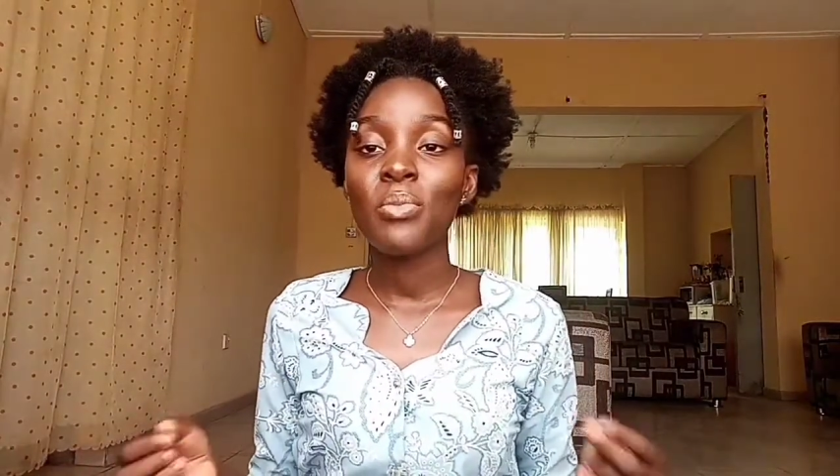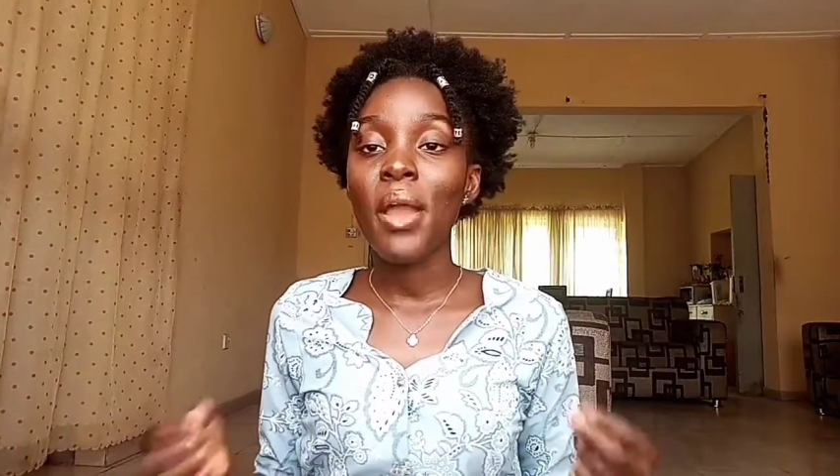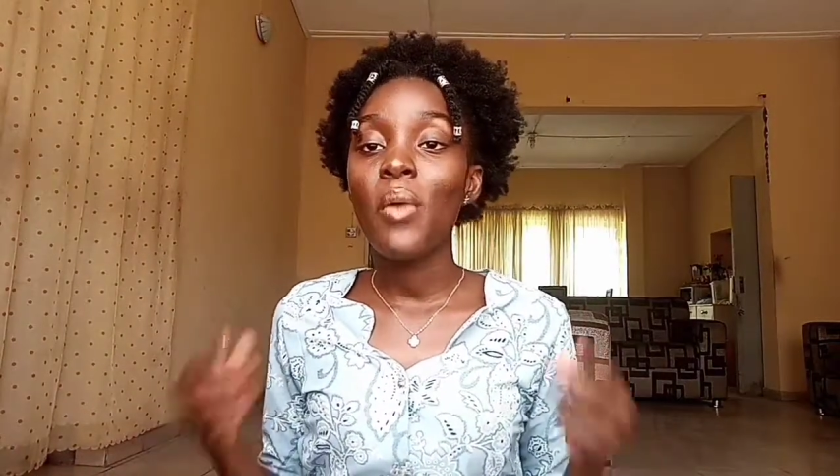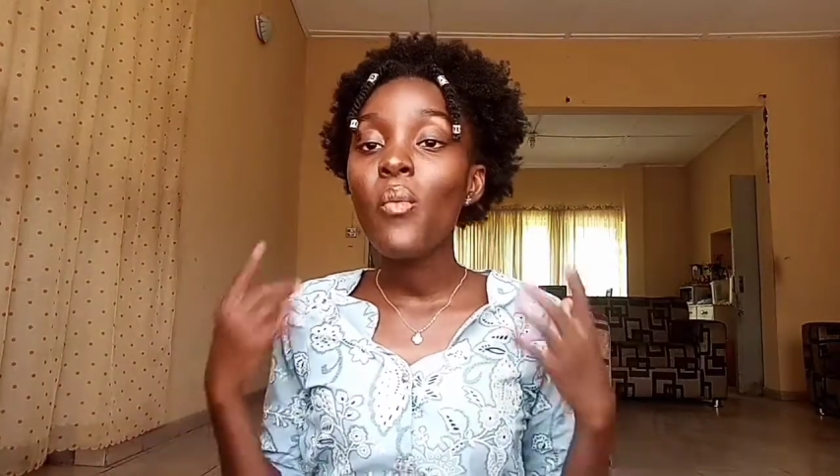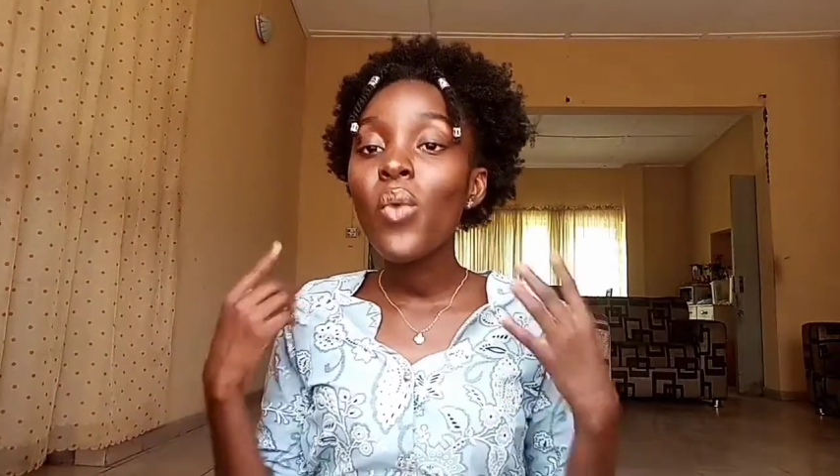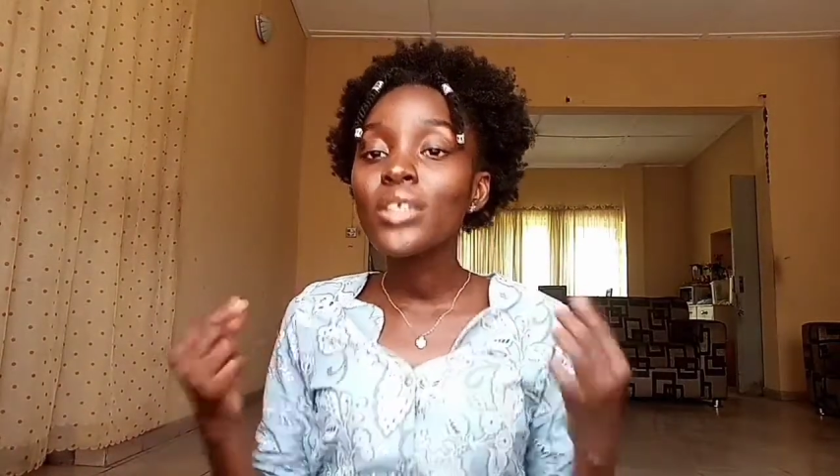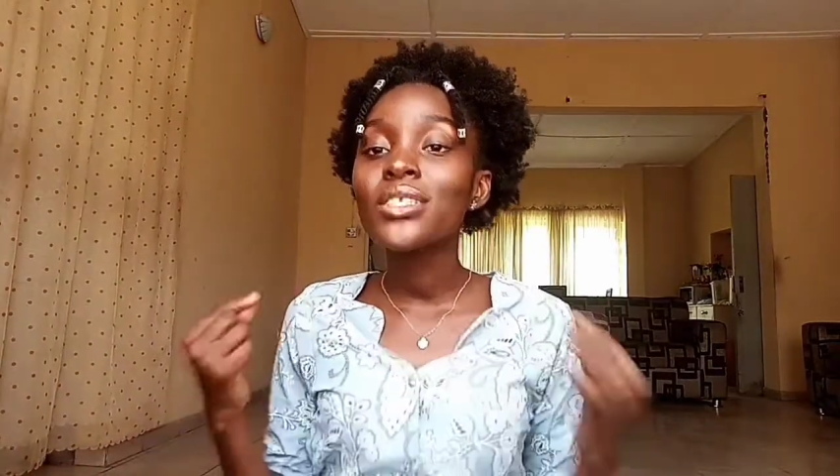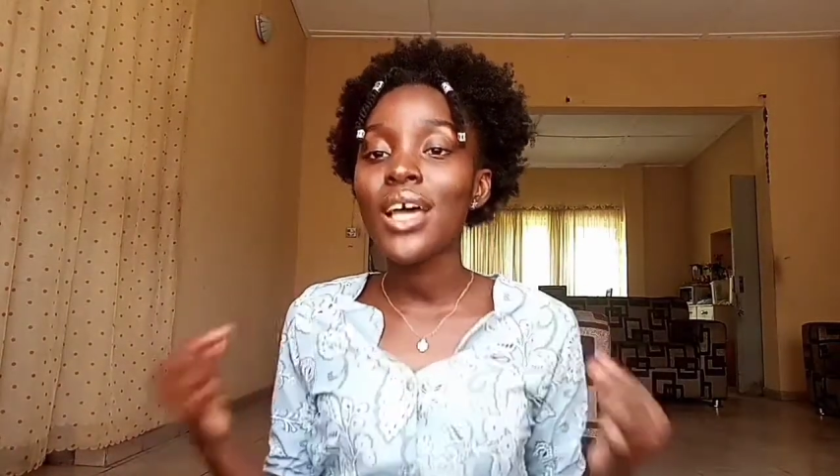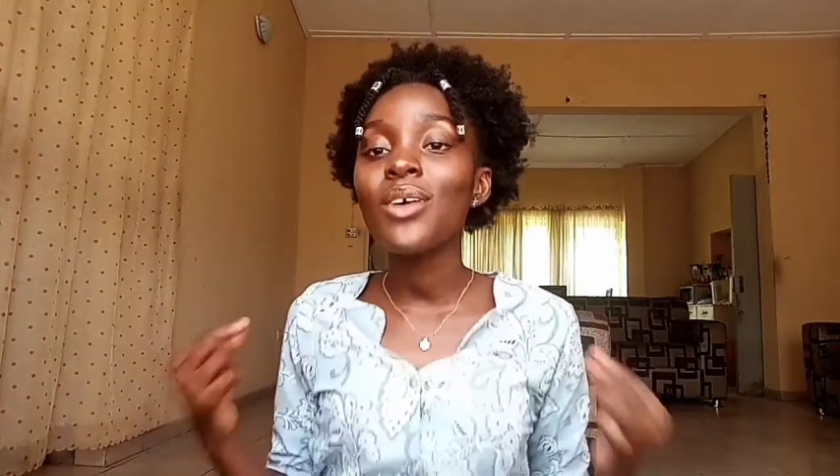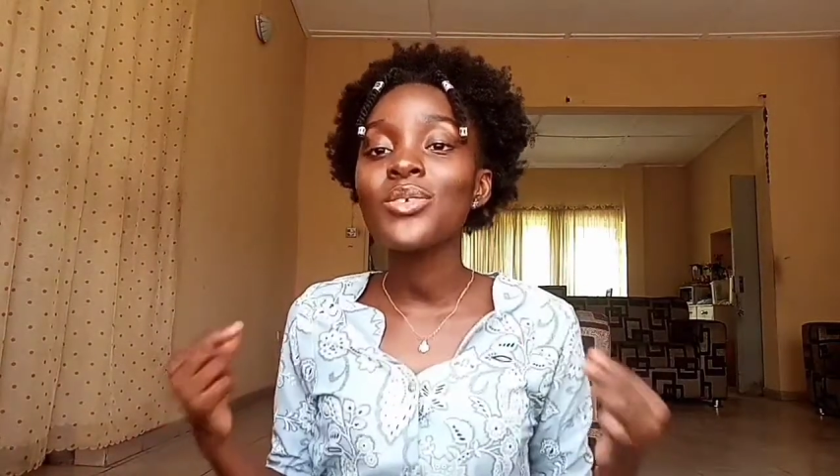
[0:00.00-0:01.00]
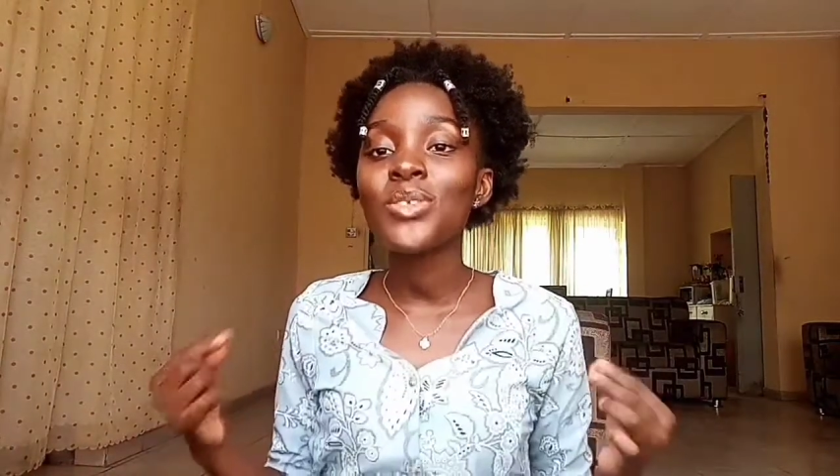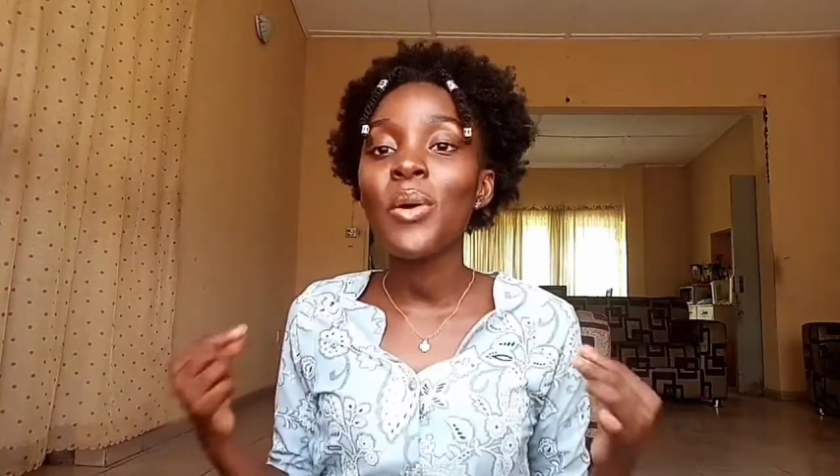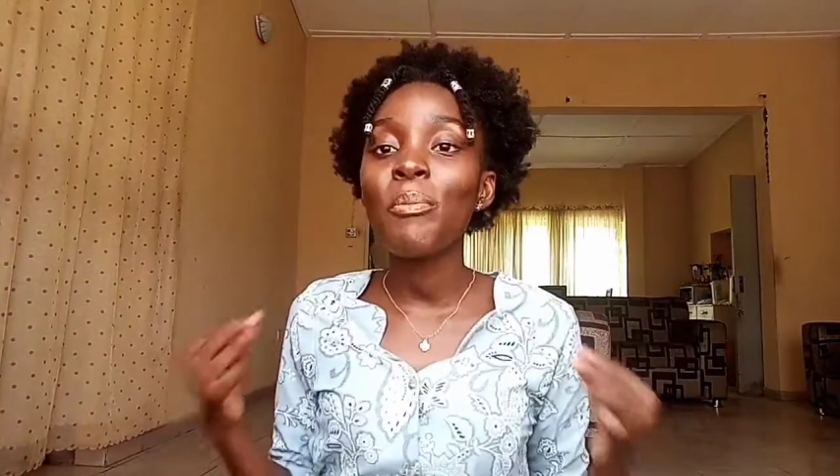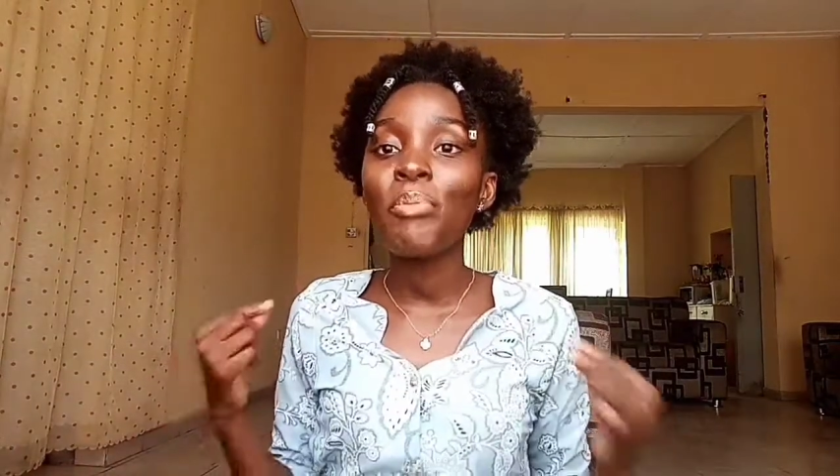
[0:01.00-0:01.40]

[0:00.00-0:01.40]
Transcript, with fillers: my 1000